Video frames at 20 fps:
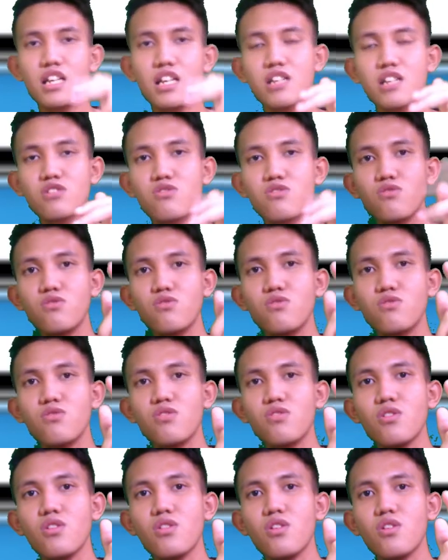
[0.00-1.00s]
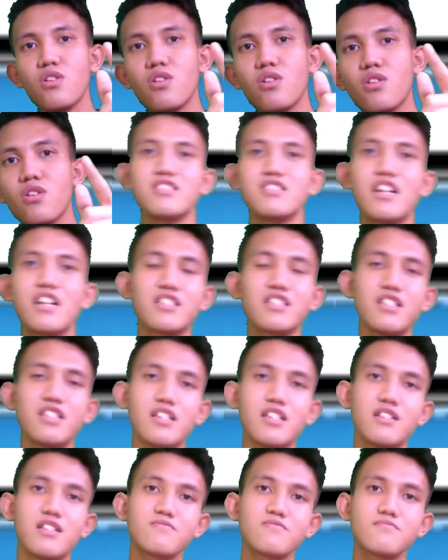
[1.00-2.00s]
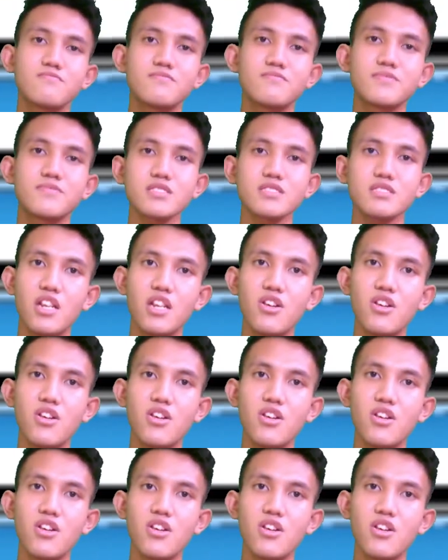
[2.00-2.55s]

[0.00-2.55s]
contradict to disjunction,